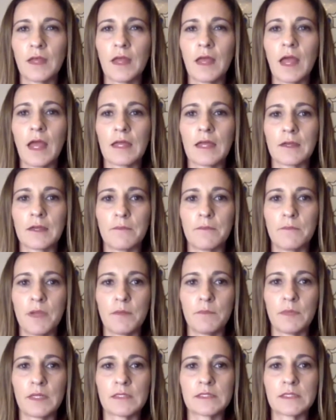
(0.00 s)
and
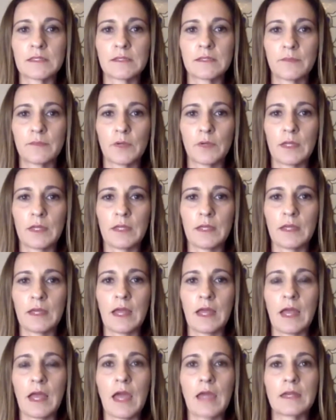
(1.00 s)
commitment to liberty
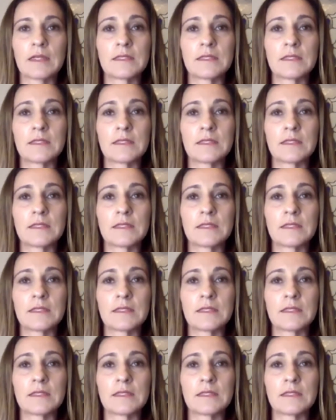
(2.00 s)
and